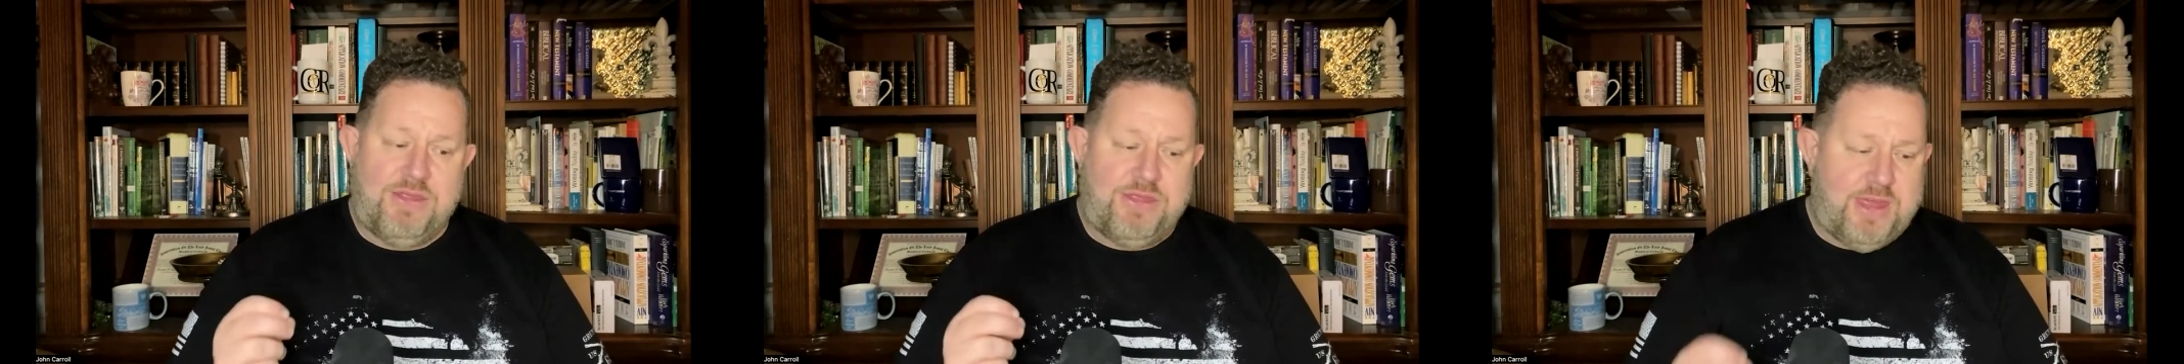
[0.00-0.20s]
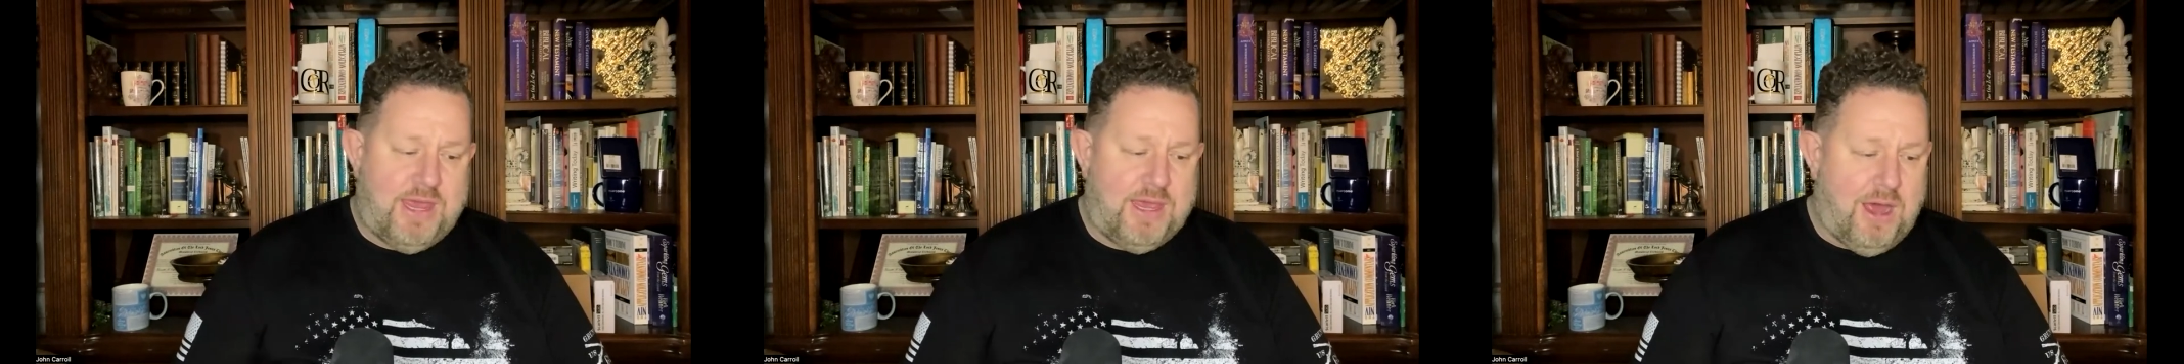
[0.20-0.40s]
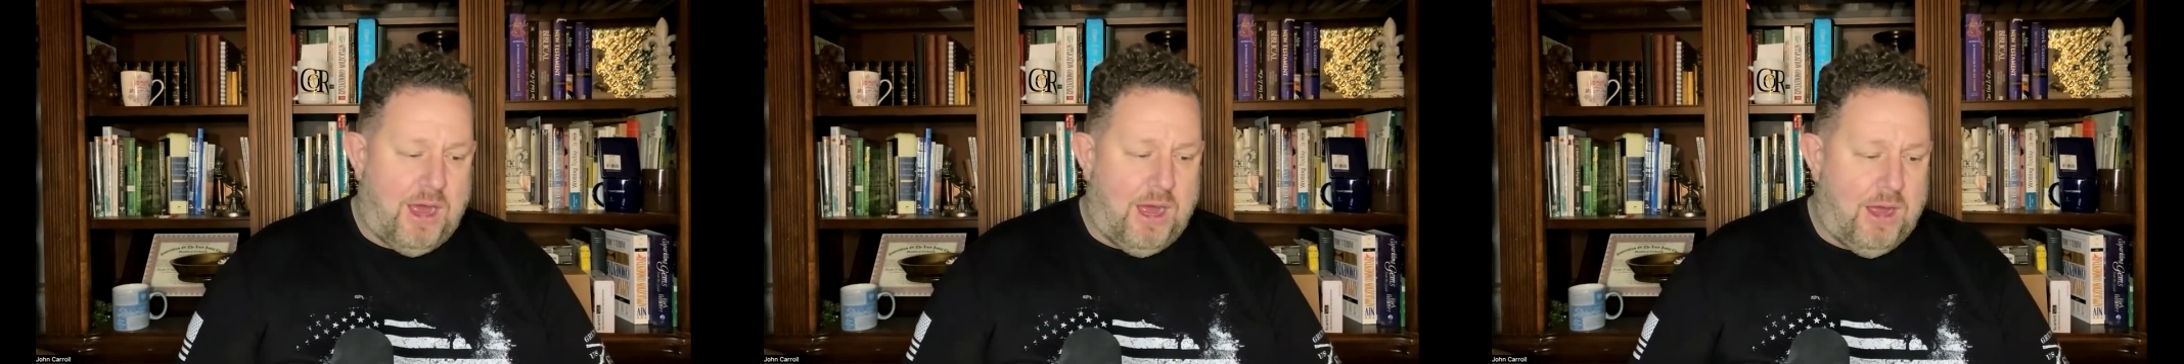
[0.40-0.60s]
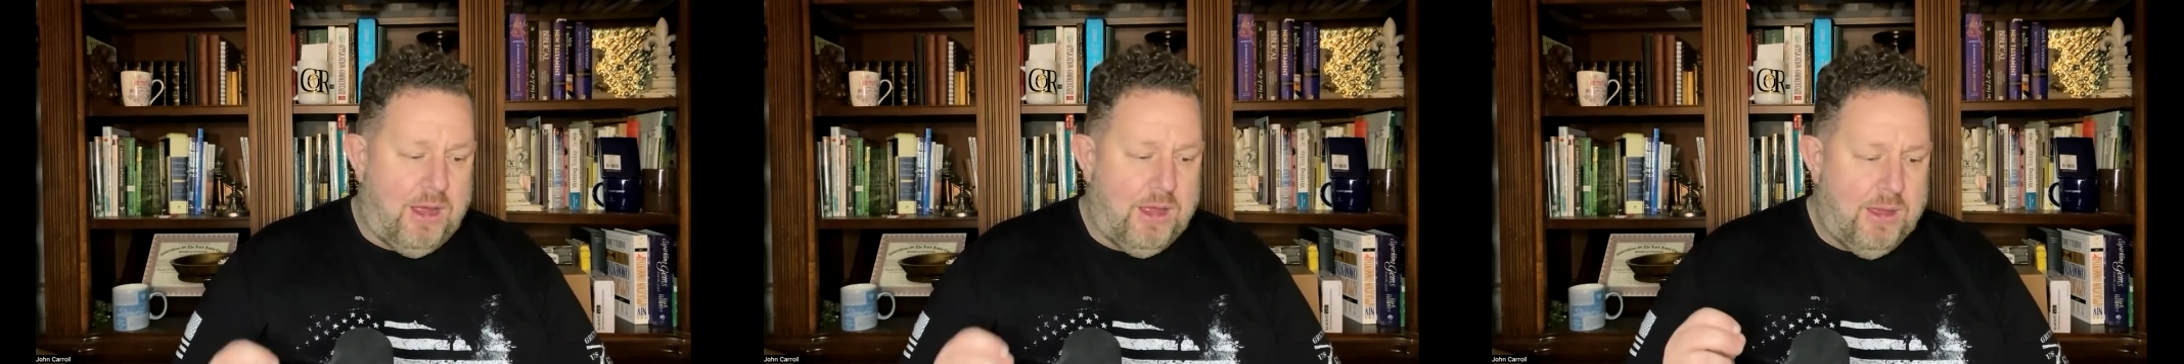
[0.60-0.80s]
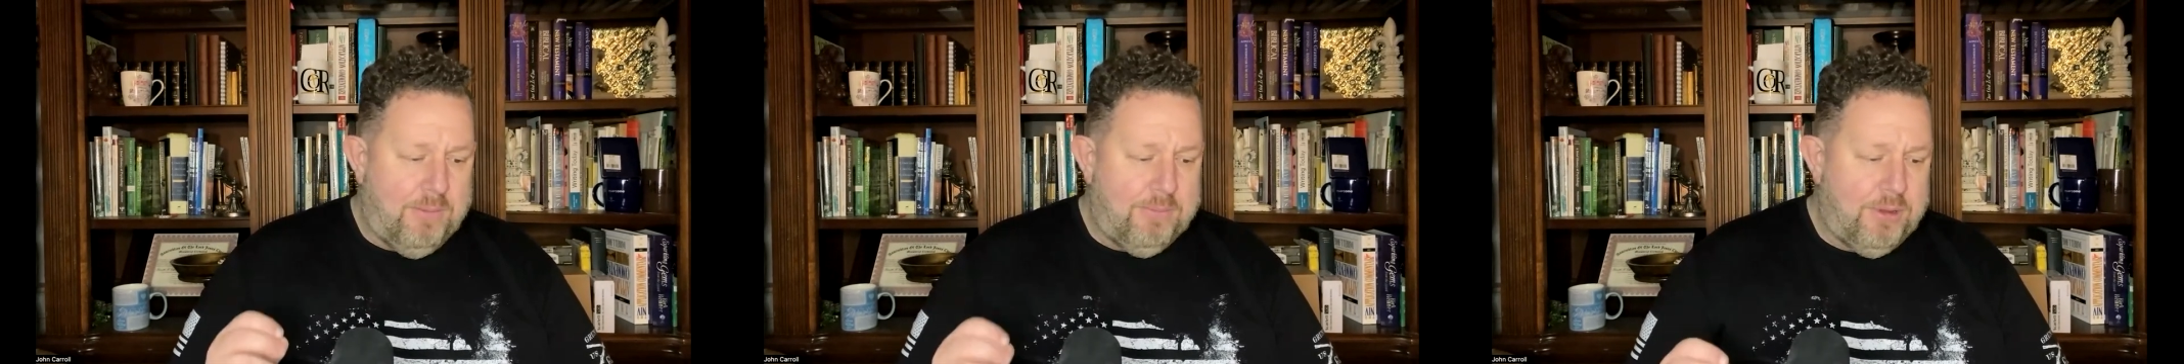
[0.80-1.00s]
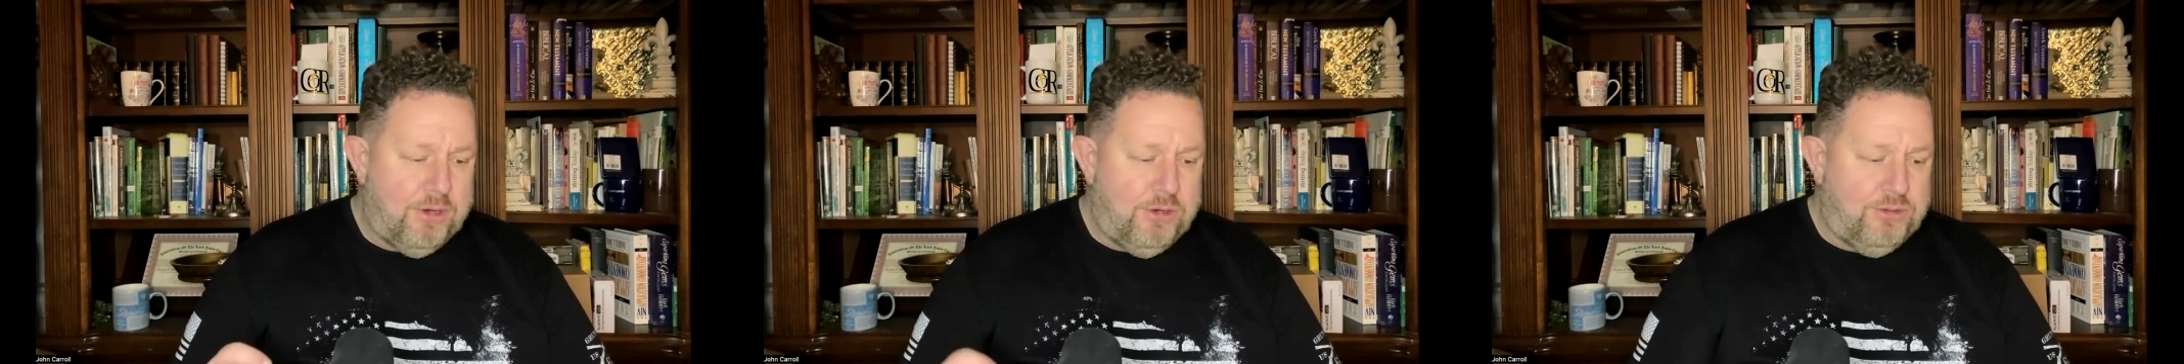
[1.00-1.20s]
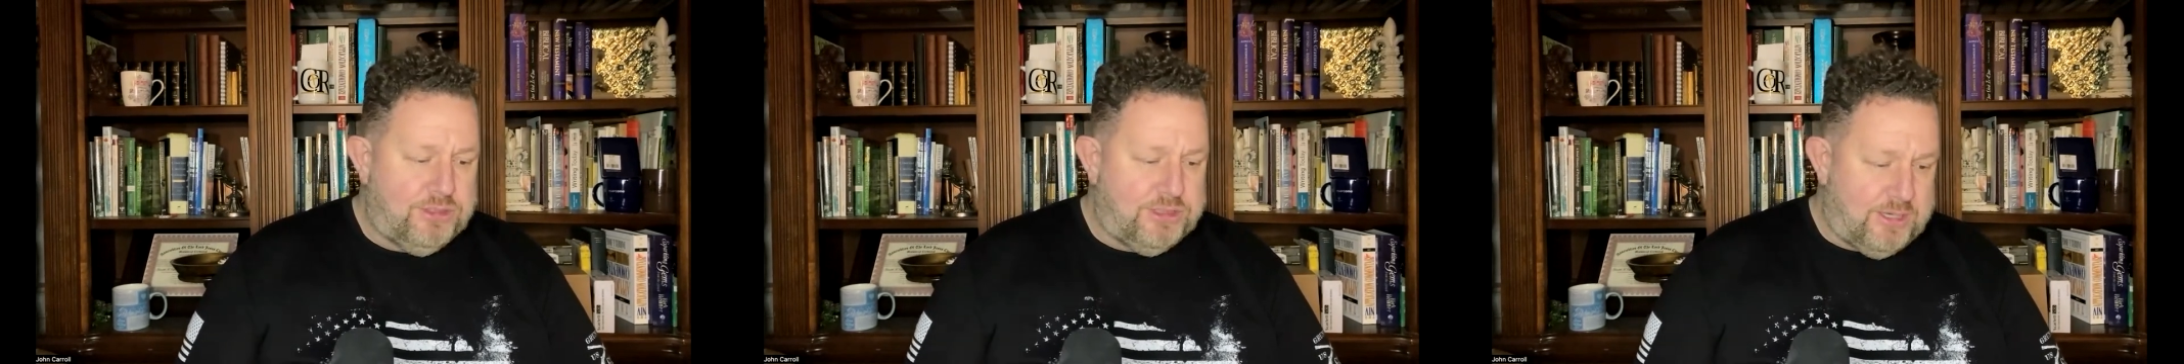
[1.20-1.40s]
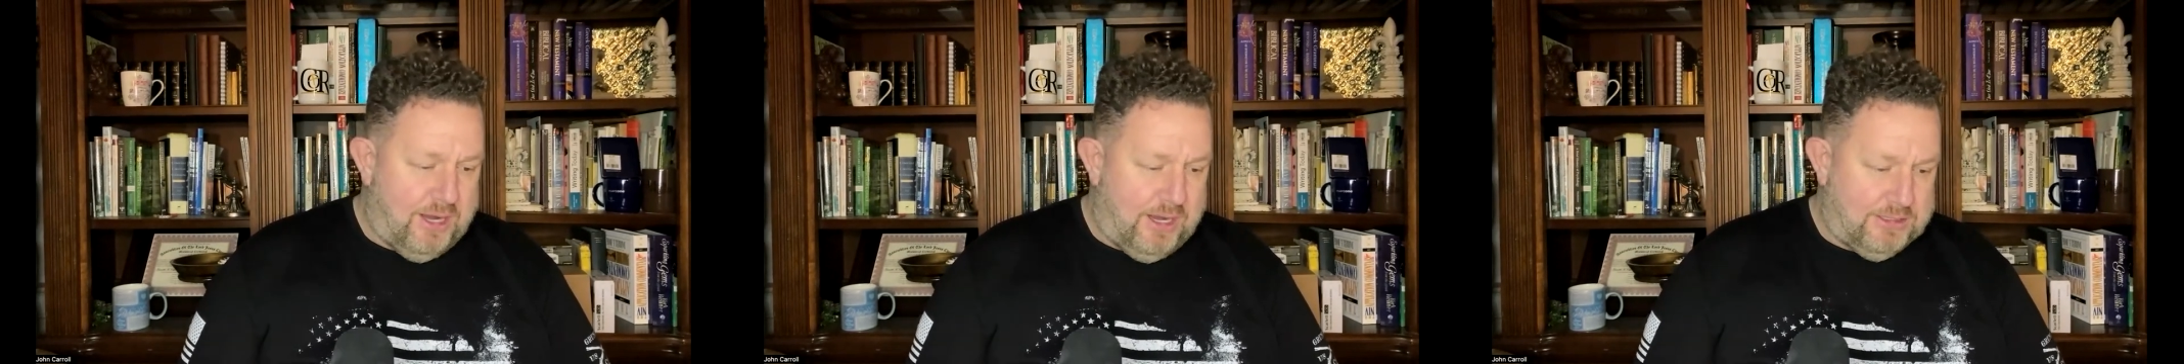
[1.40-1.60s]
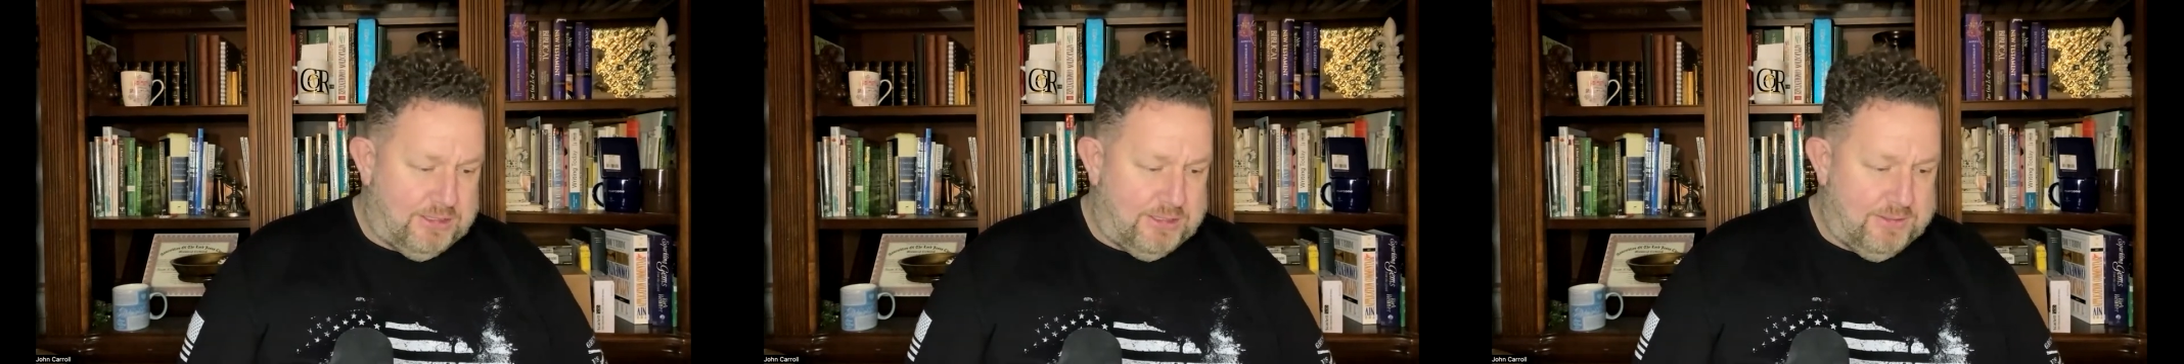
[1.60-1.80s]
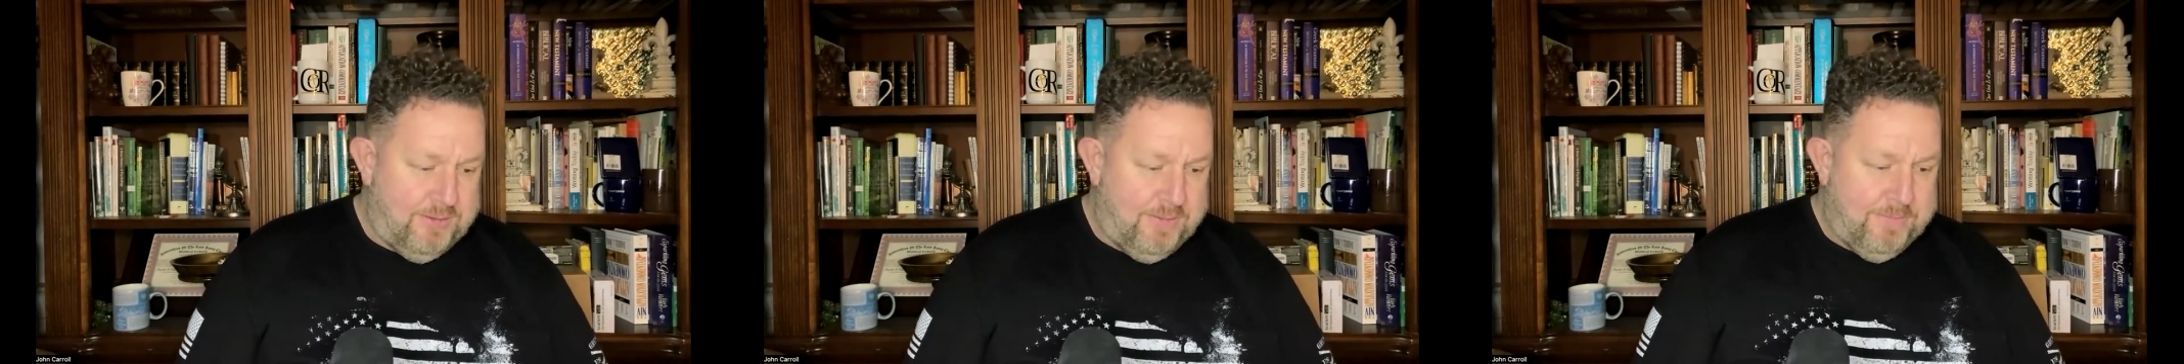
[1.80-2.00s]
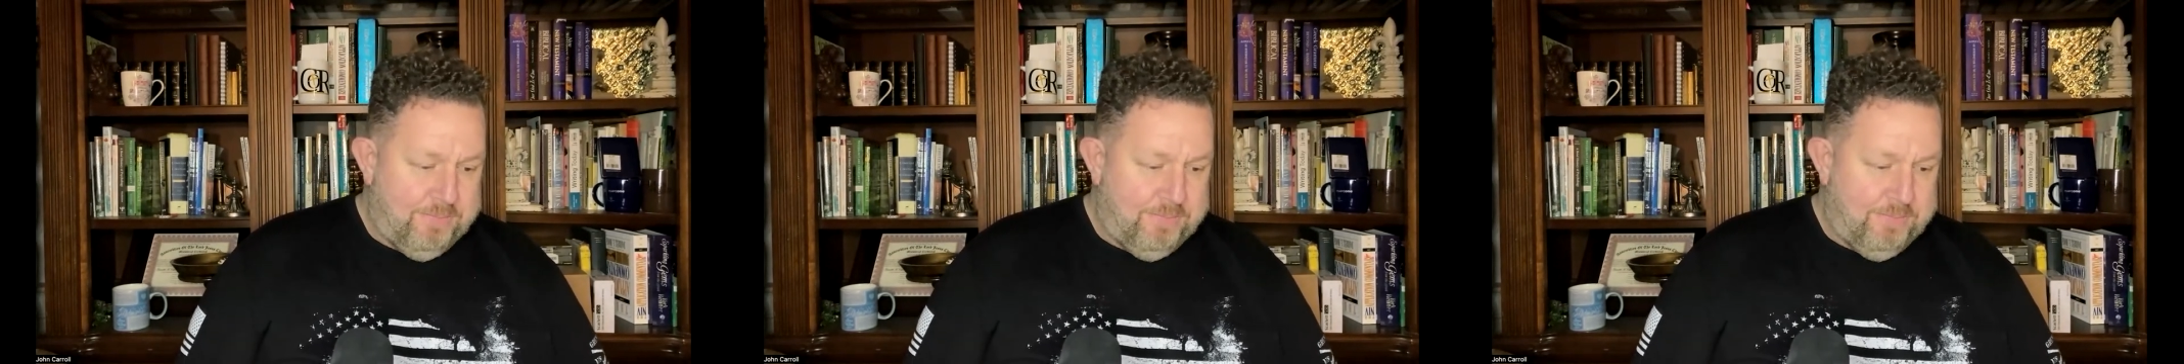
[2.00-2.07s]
Thea panustas.